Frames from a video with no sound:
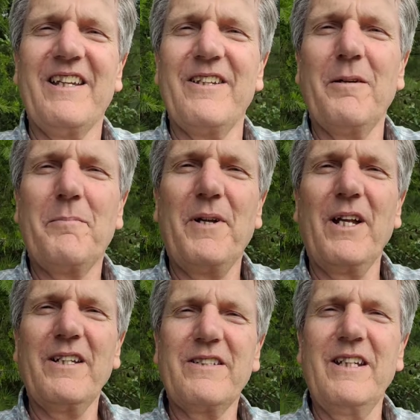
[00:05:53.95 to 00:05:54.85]
the
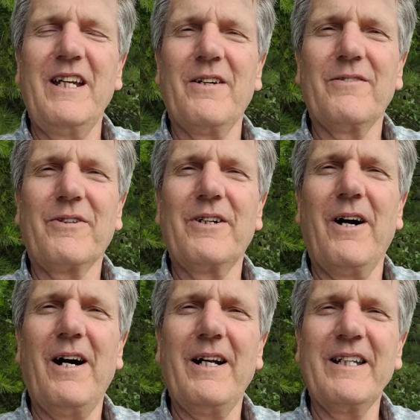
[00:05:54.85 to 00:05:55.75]
ability of
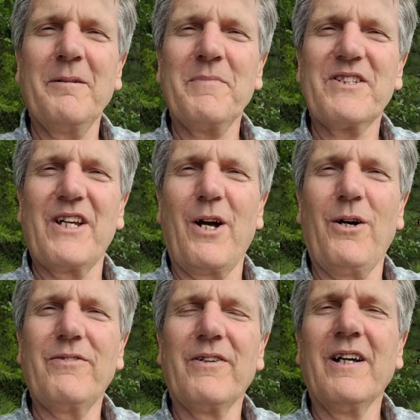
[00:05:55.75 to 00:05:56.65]
God
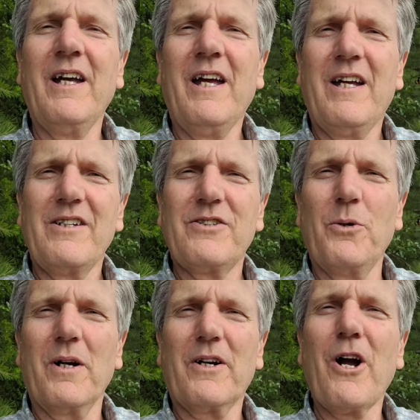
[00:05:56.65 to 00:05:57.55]
himself
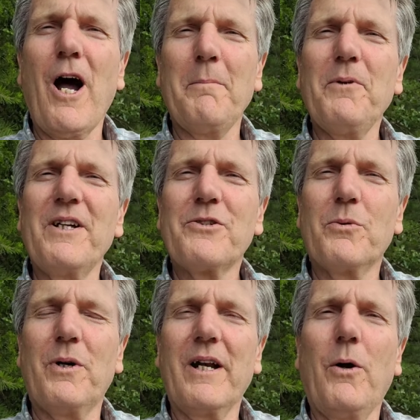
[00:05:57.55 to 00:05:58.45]
to accomplish
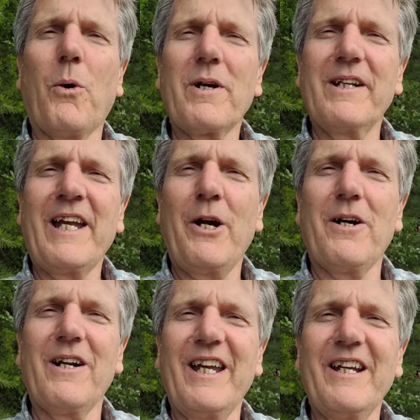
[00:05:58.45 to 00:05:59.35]
what
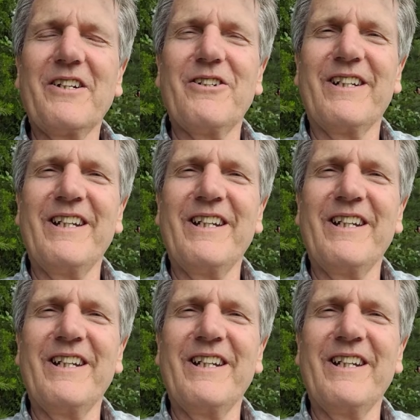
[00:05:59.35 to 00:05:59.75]
ordinarily could